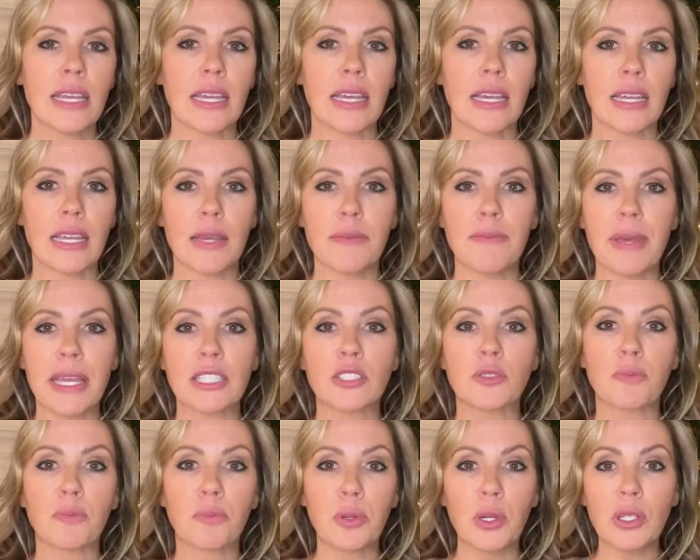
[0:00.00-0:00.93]
it
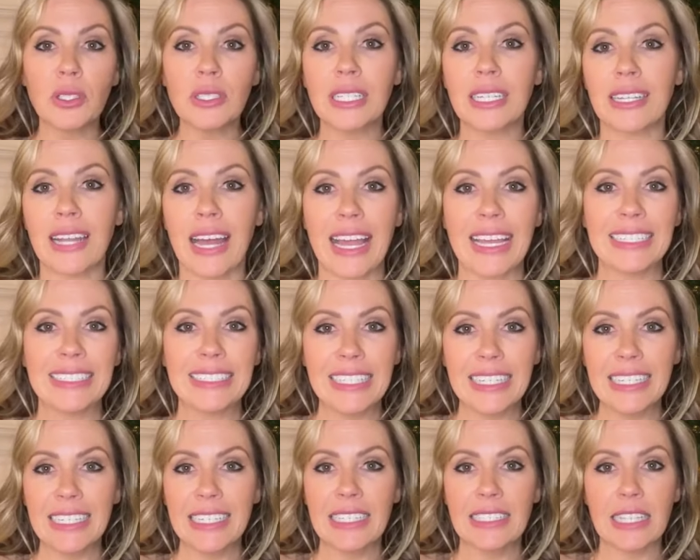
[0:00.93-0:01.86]
makes brilliant
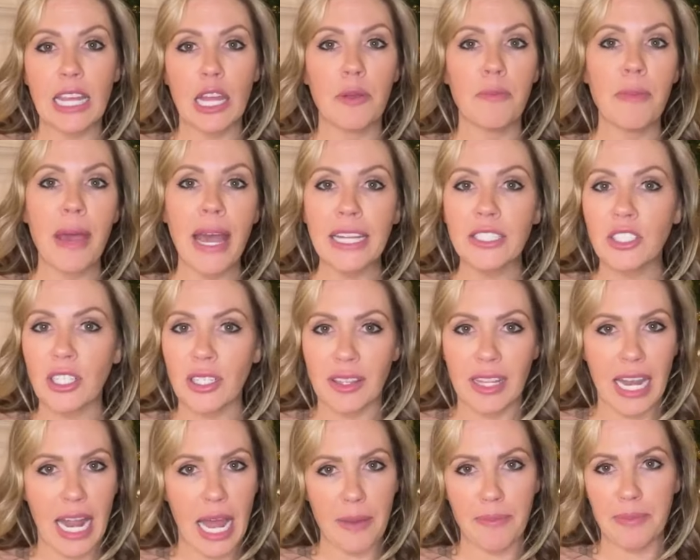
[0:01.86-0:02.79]
ideas and magic
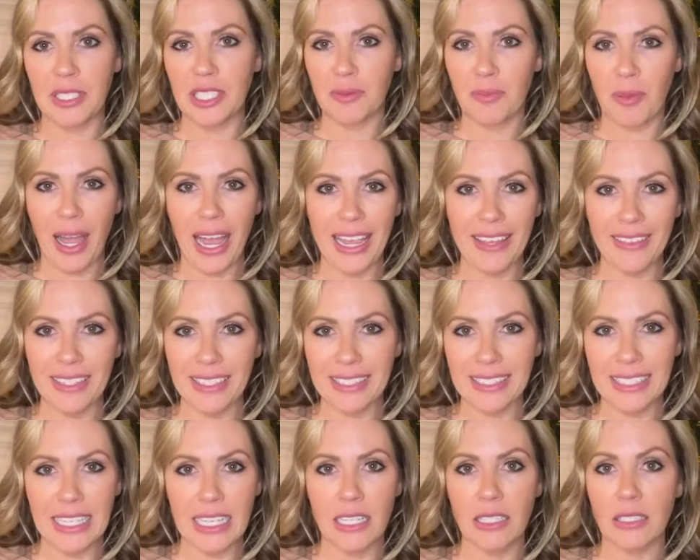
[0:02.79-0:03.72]
that happens behind the
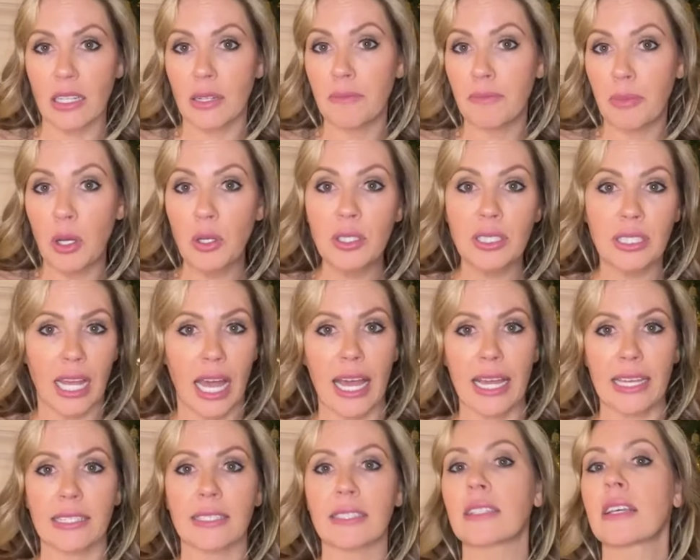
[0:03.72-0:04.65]
scenes on both
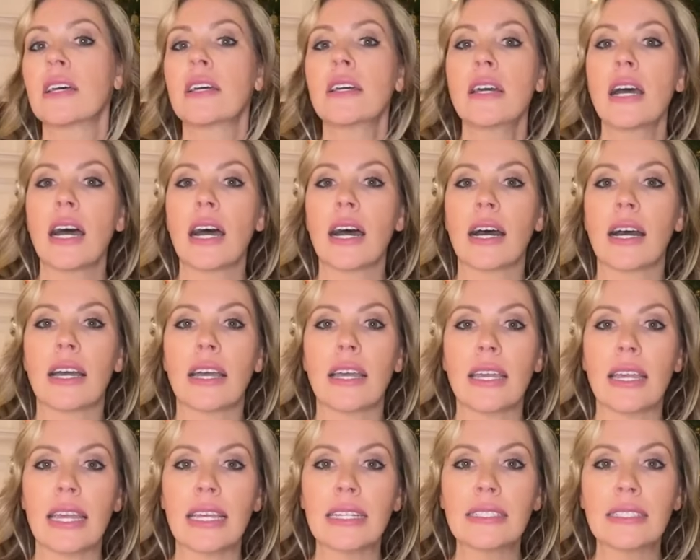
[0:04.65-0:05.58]
sides, uh,
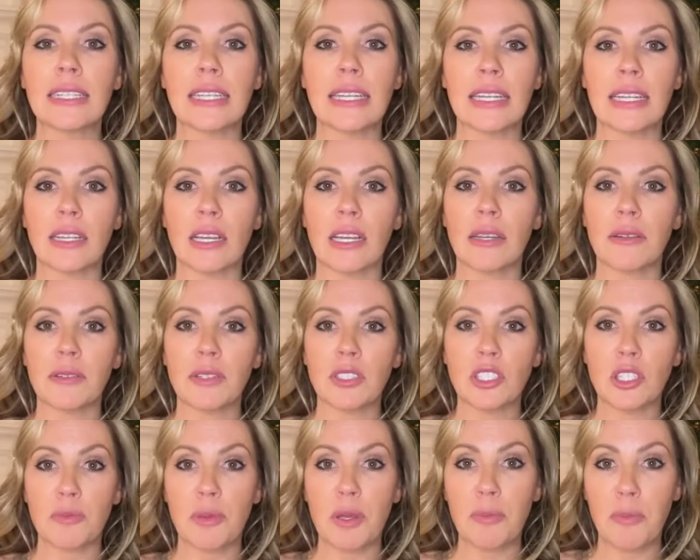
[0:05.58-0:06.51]
ending
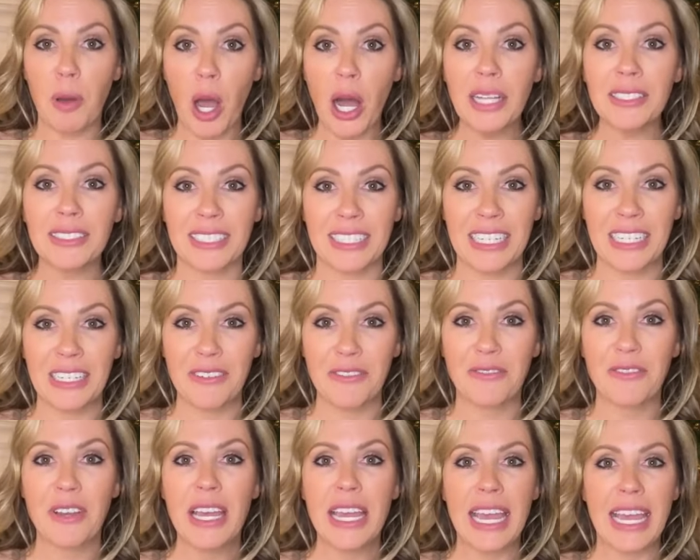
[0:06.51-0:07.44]
to be
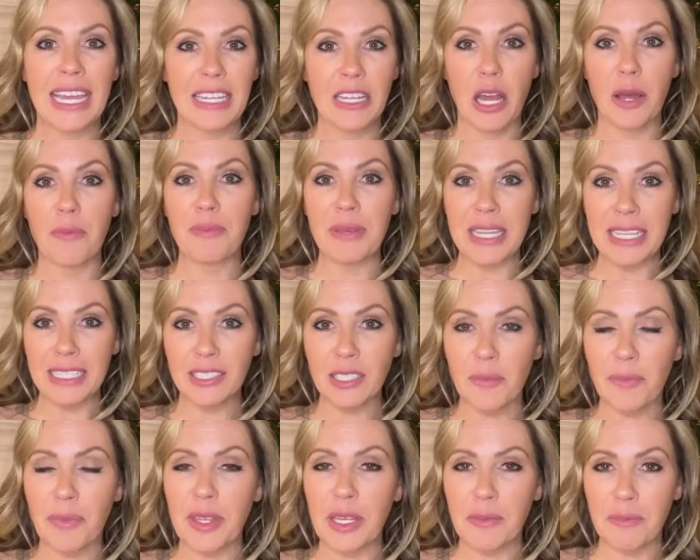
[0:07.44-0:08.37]
positive and not being
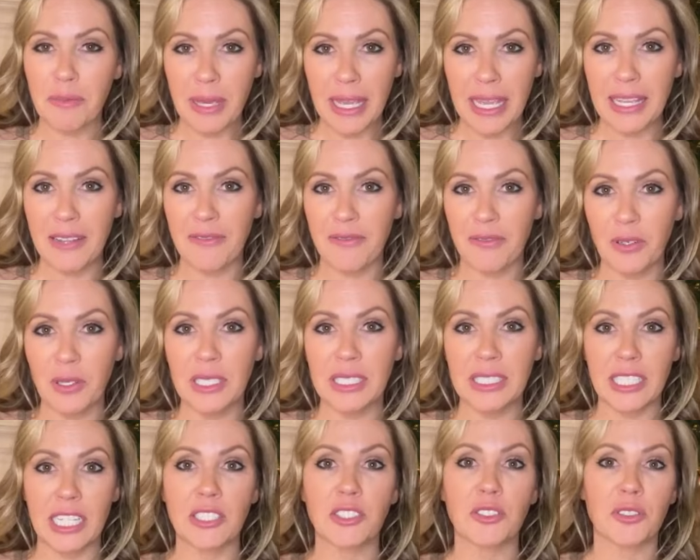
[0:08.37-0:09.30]
something painful
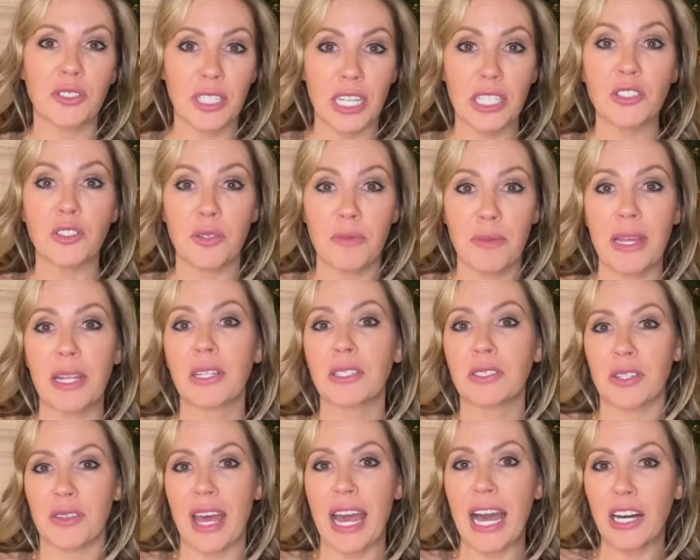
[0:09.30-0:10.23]
and de
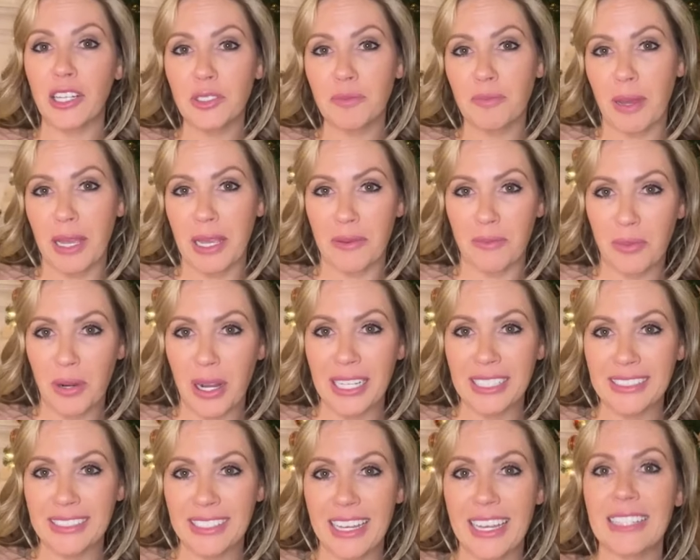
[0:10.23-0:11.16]
detrimental to the house buying
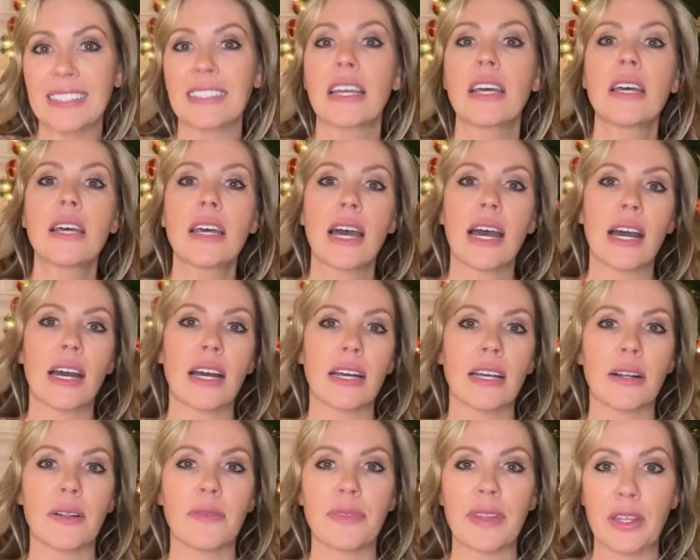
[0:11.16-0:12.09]
process
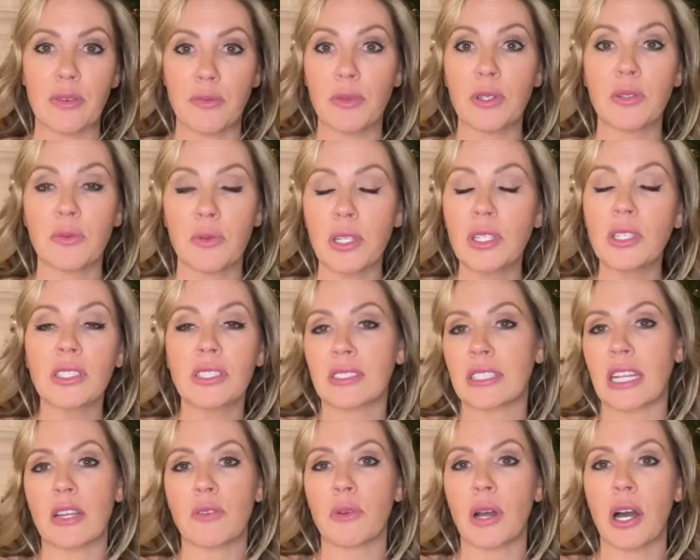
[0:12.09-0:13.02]
uh, and with real
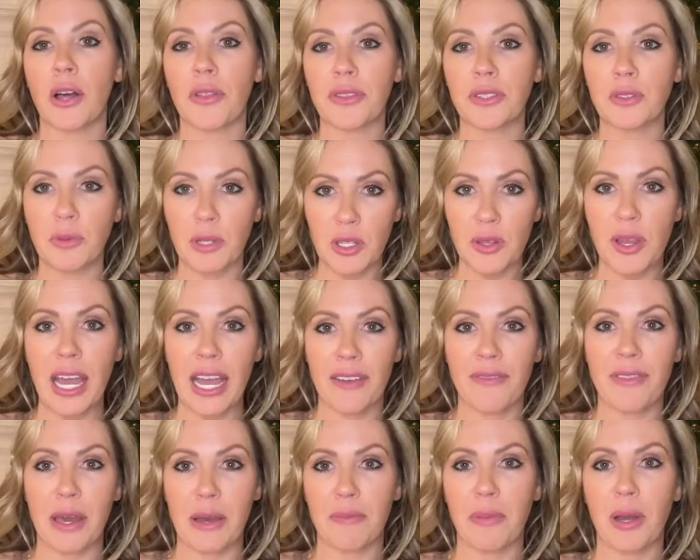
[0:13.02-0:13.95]
estate wealth is when you
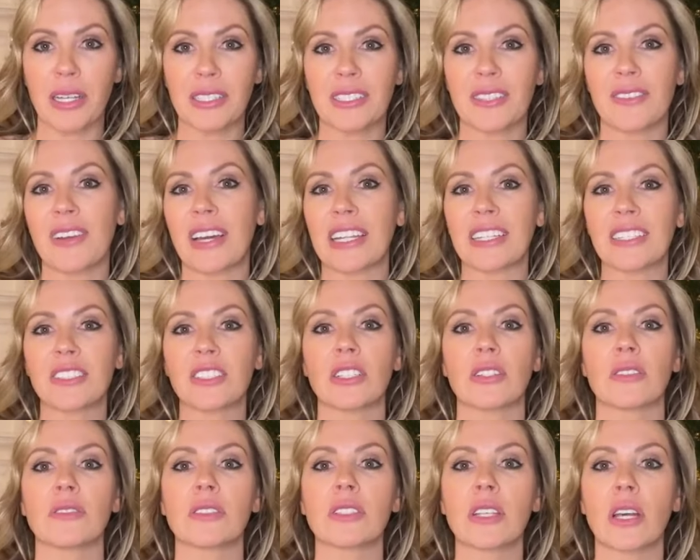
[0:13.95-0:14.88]
have that positive
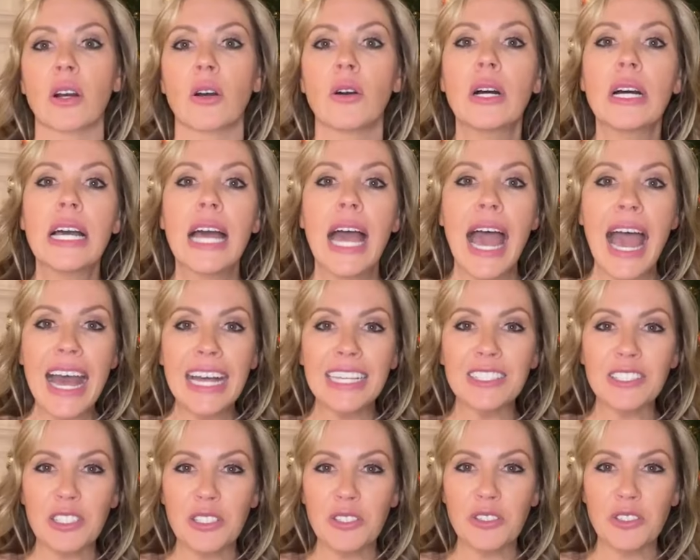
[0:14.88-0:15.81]
attitude. So
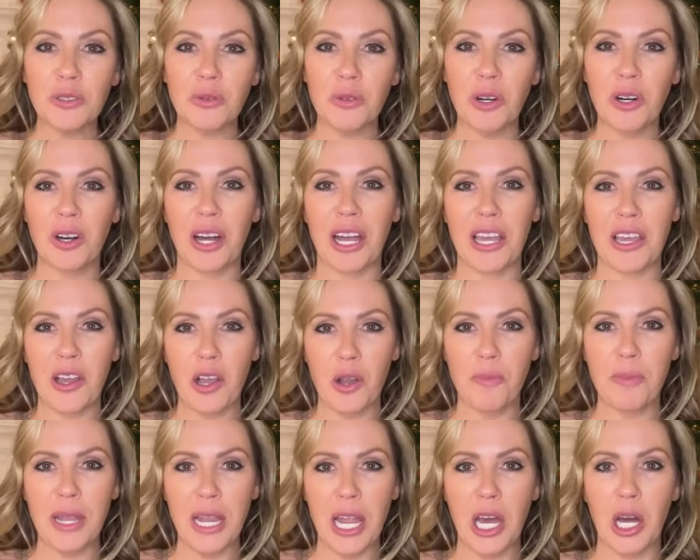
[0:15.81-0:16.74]
as usual, I
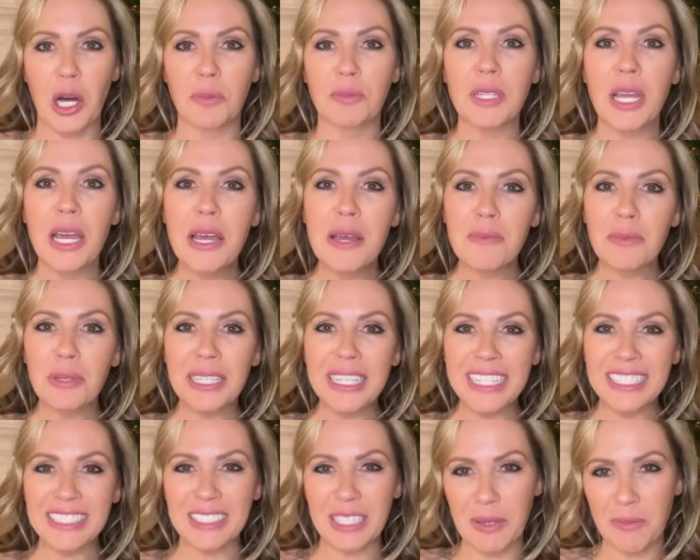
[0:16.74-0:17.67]
hope it helps.
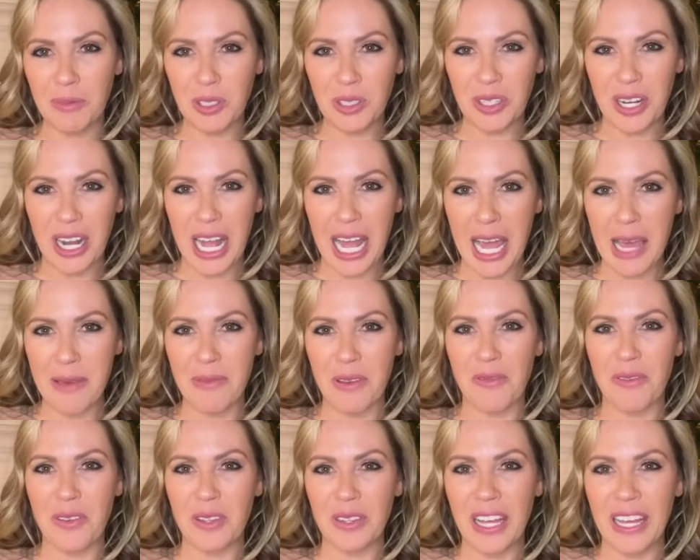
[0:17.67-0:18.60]
Please subscribe.
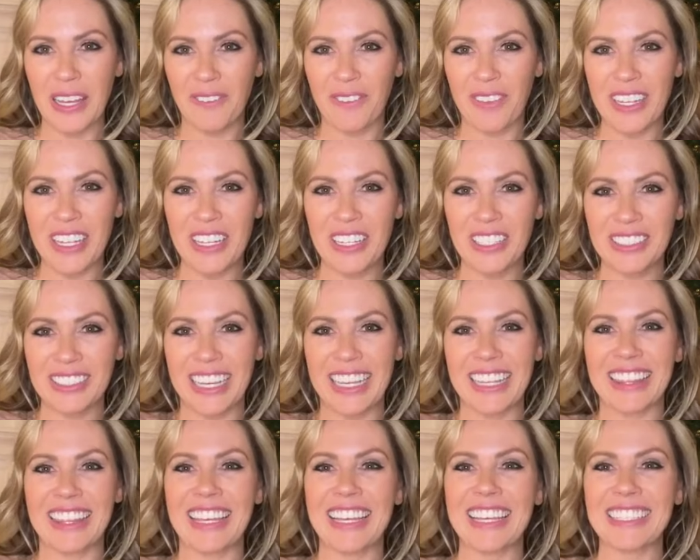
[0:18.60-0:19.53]
If you like videos
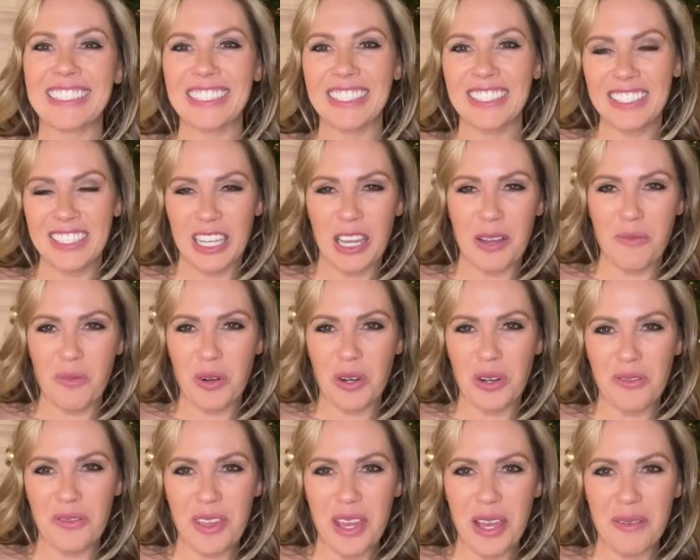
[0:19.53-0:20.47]
like this, you can get
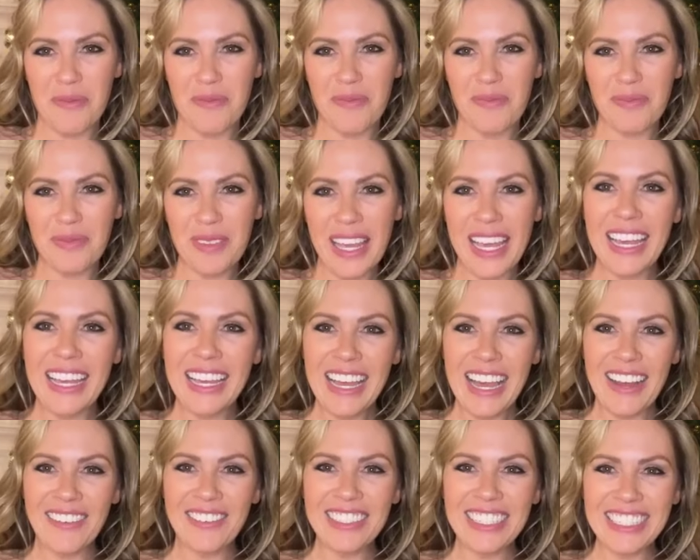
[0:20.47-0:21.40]
more of them.
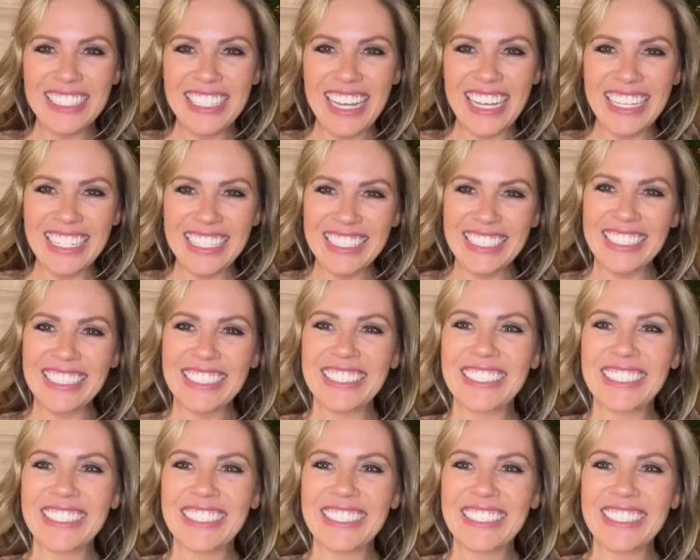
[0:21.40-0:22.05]
Have a good night.